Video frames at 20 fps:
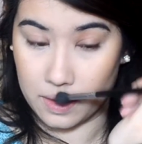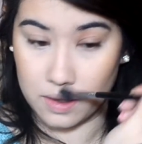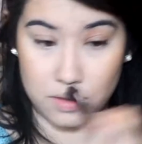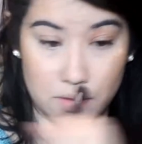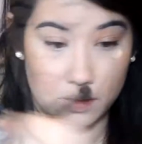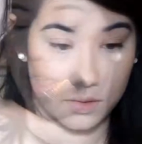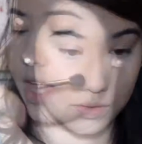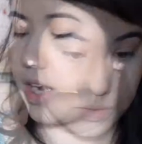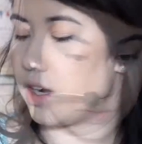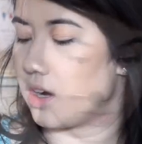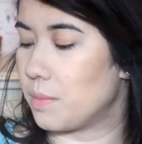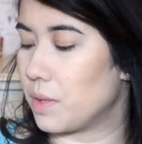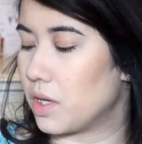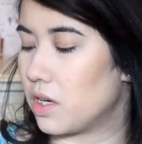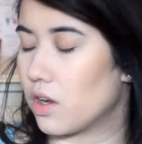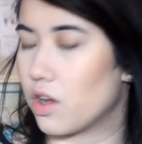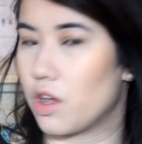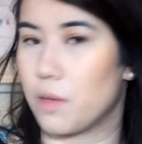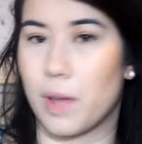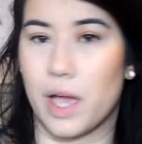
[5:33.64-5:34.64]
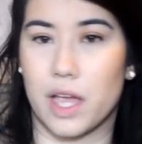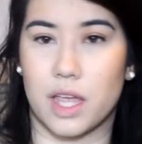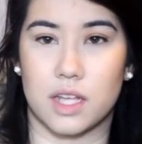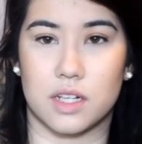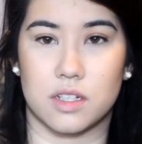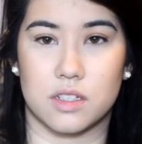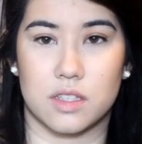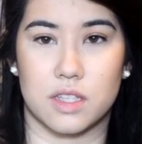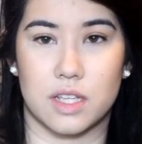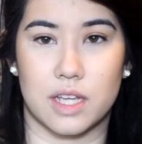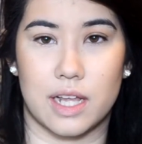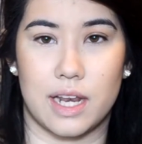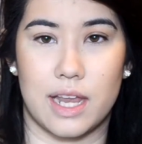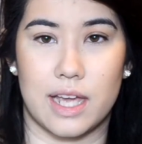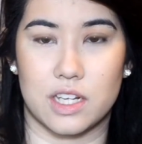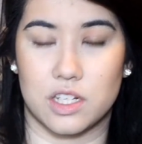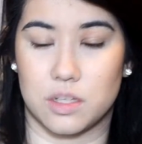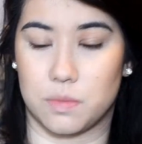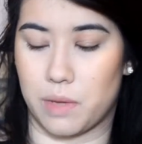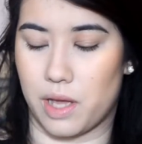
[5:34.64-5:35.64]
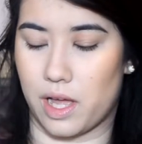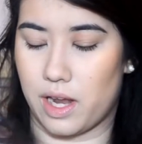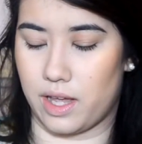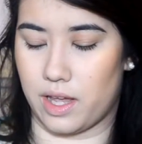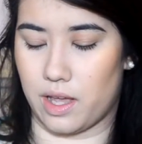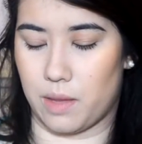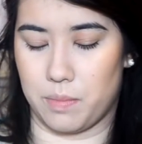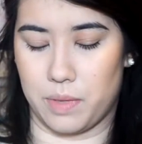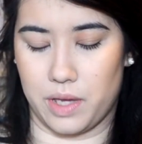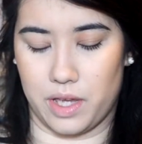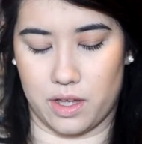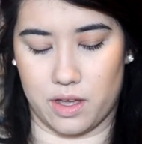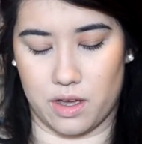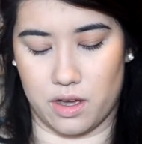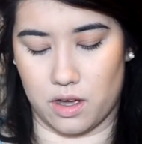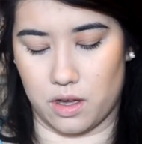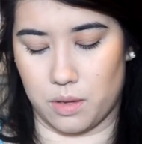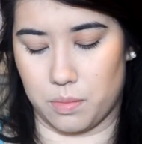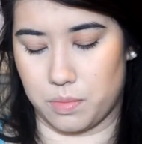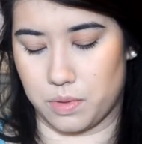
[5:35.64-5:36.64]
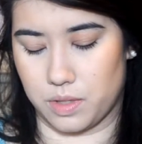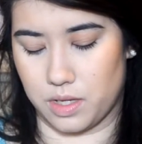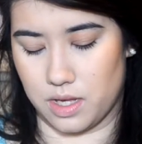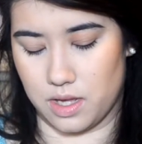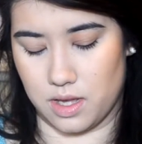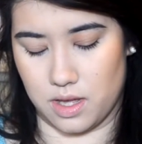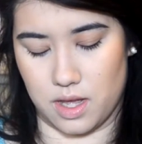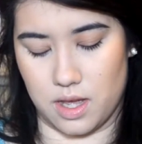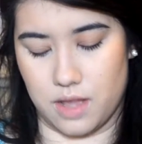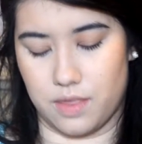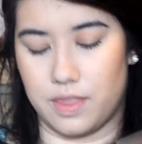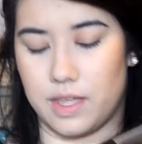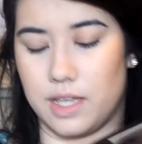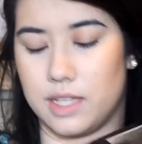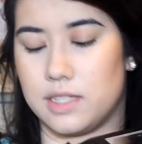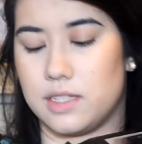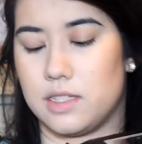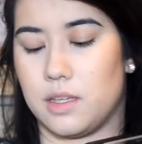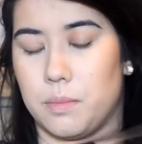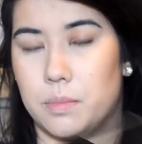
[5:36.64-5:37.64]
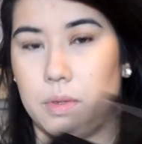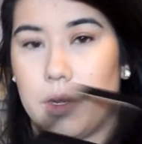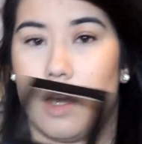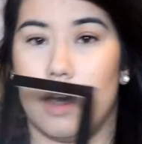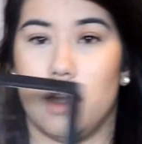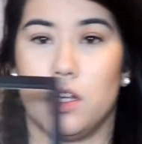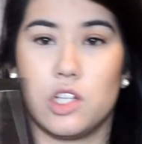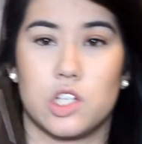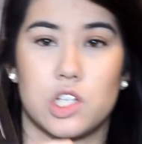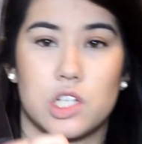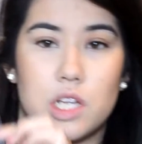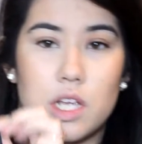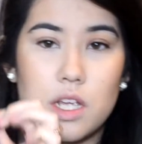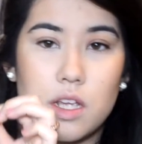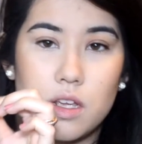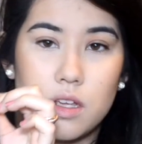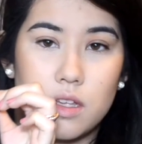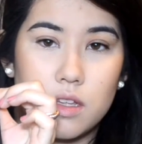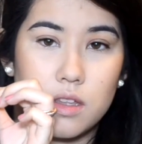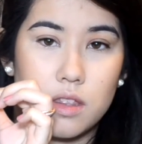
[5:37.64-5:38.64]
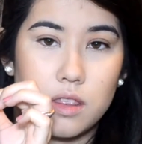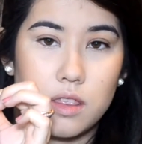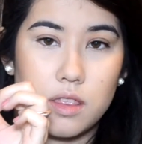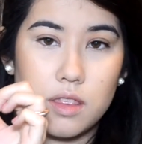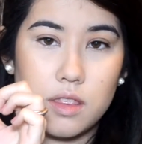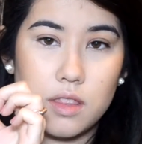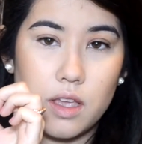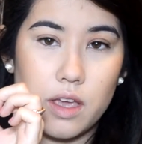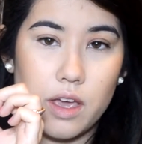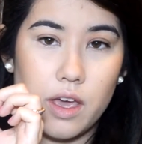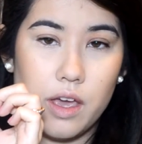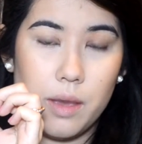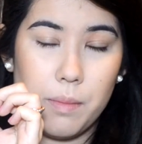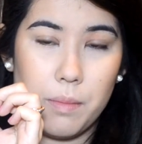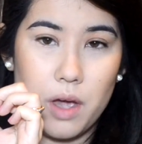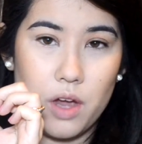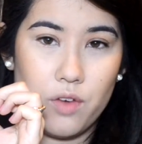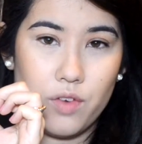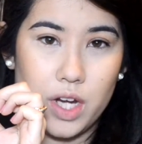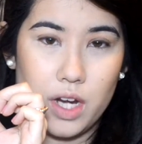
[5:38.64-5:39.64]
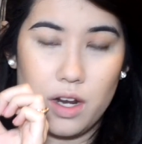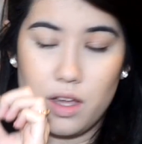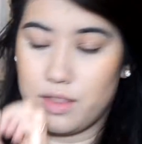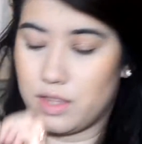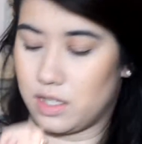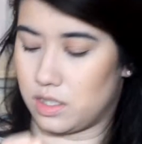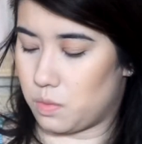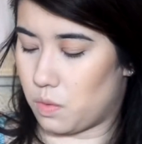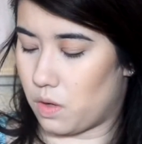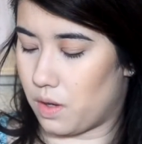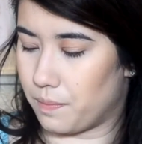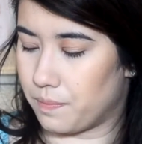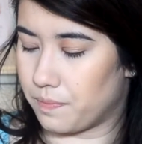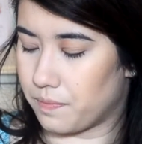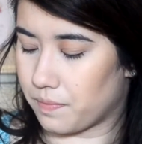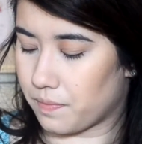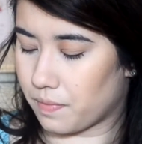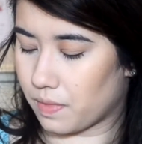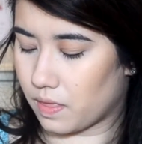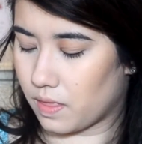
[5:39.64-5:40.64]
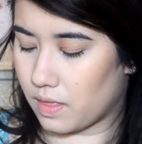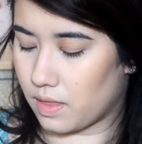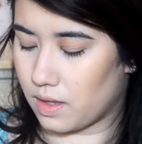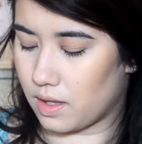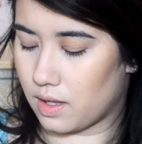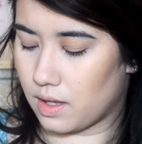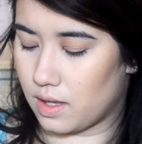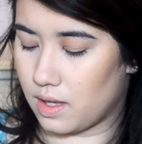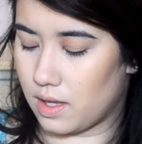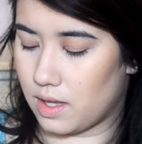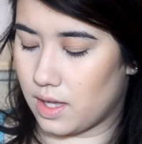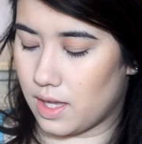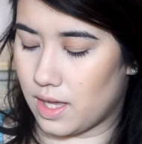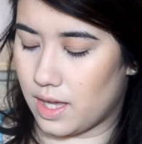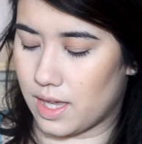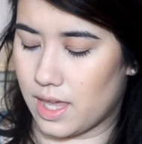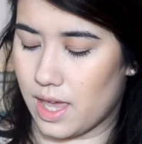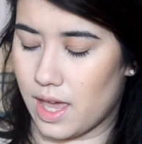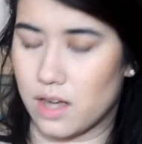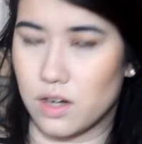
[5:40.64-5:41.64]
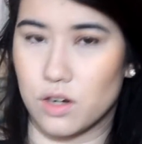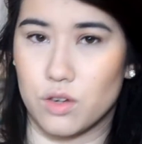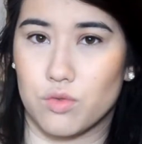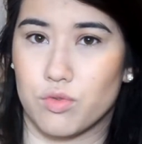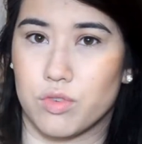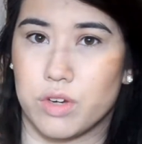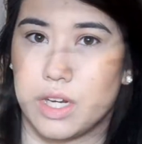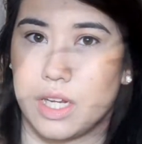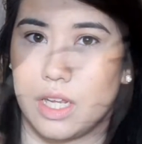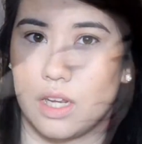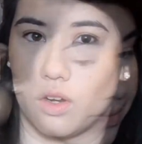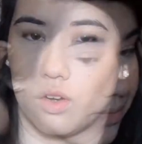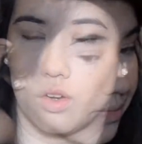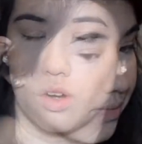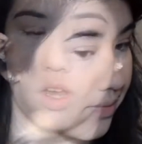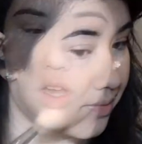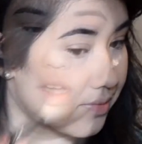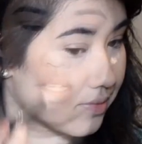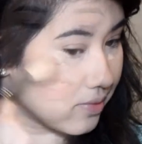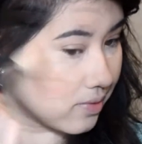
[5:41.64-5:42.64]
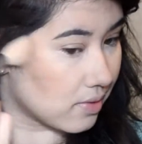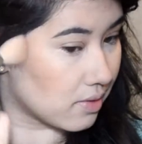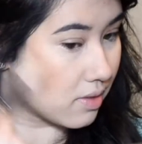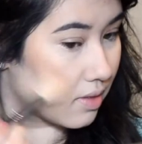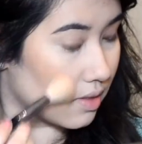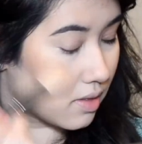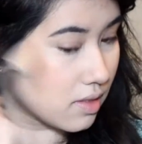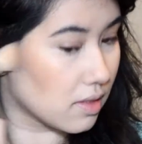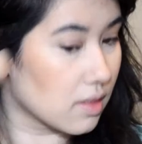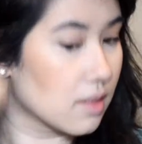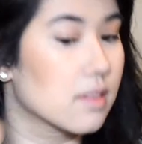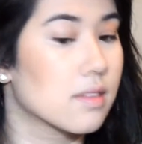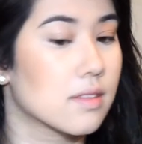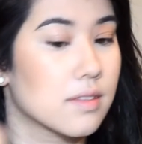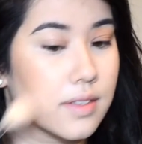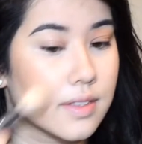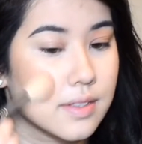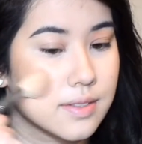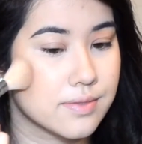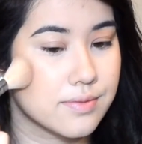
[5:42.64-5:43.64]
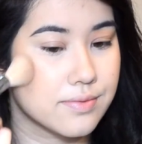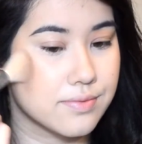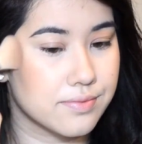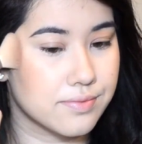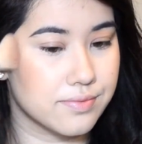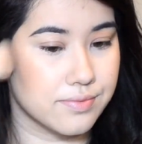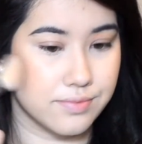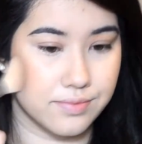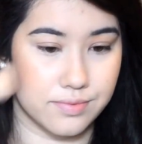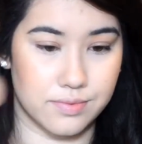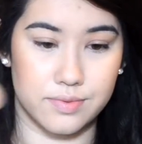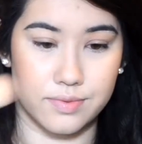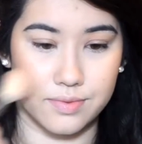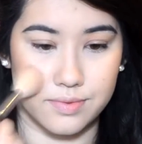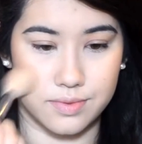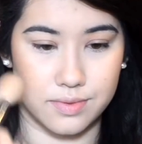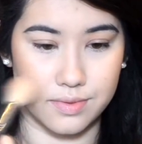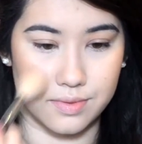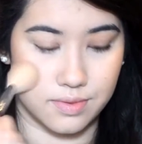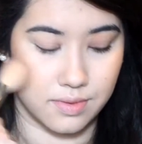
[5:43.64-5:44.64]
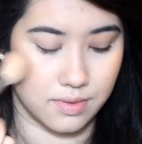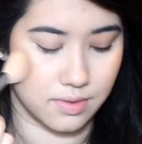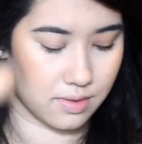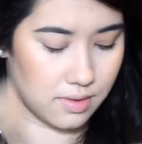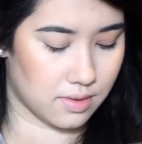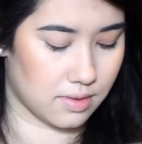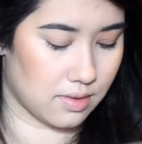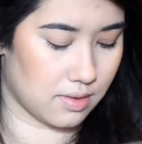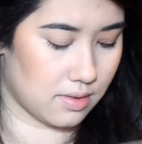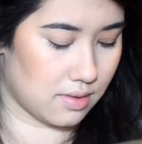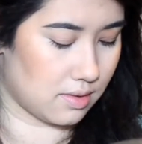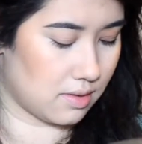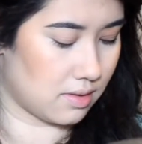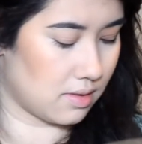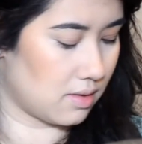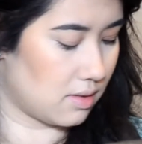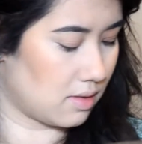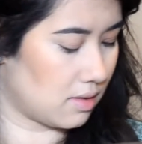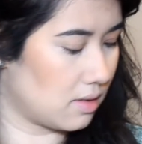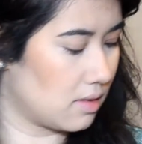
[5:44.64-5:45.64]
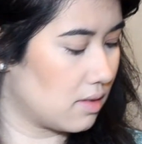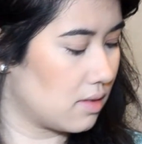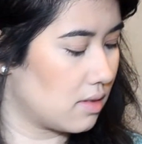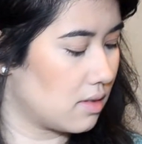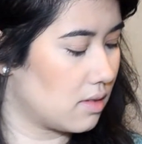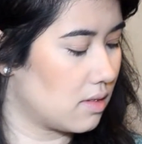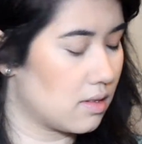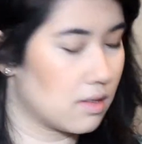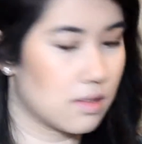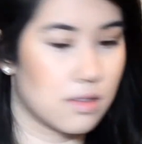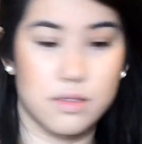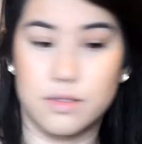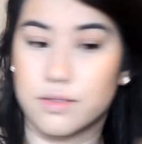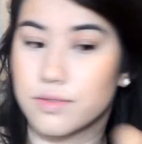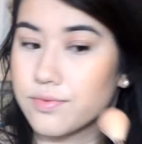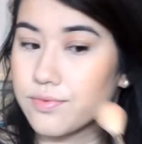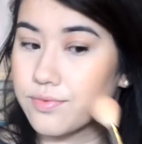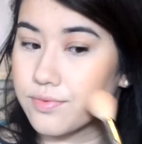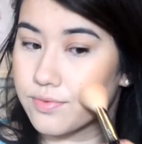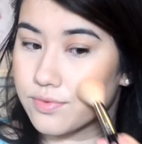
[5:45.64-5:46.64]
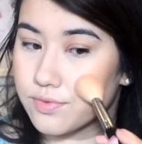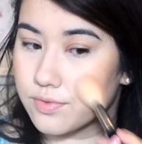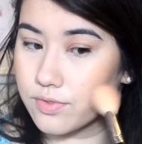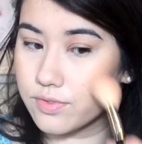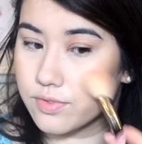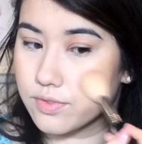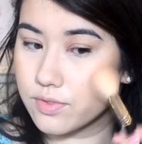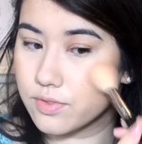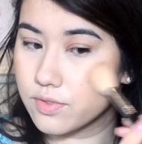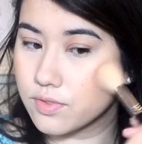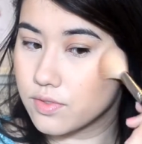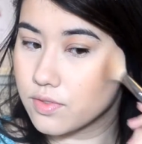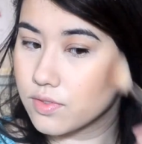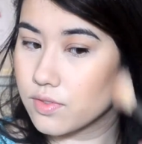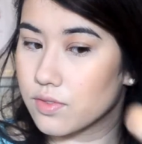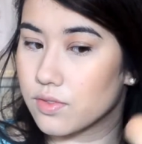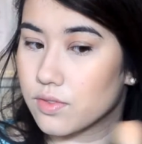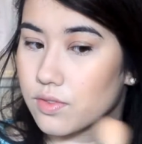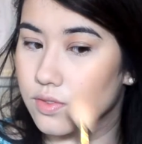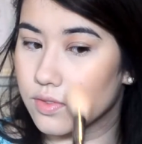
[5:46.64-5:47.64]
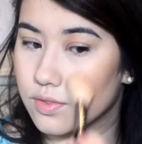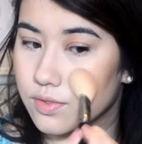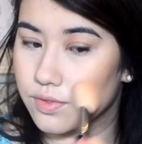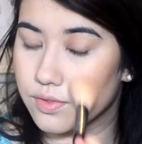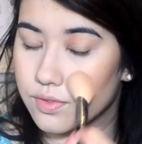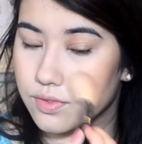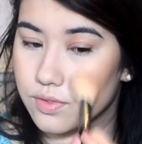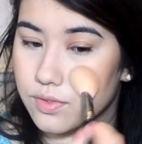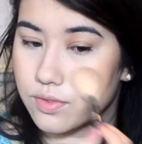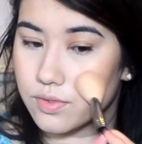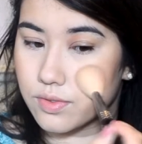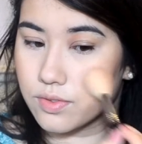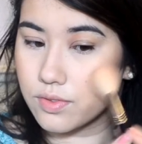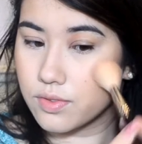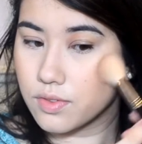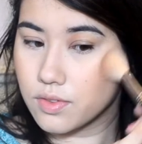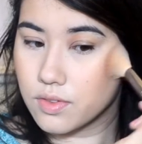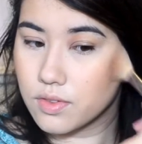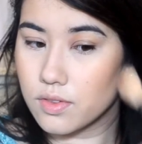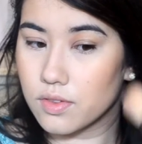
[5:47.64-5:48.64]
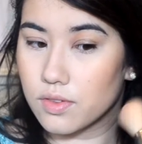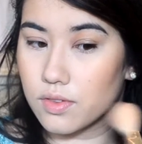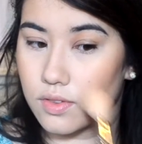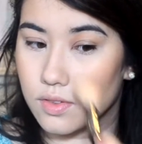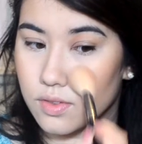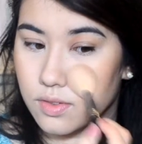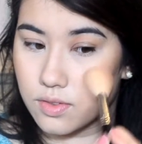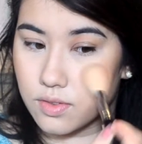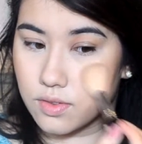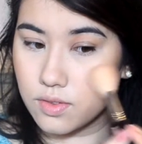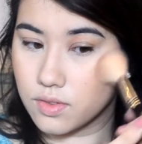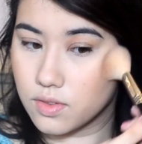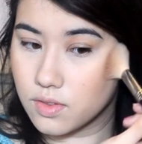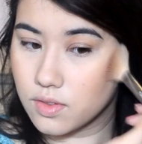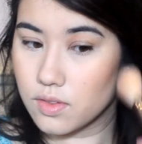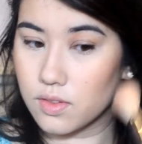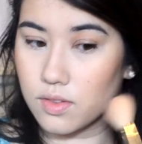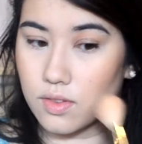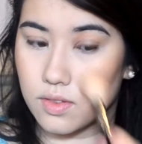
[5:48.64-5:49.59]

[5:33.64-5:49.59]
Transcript: Then I'm going to go back into the collection palette and pick up this blush. I really like this one. Again, really long lasting. I wore this combo with this sort of foundation yesterday and I was amazed. At the end of the day, my blush was still there.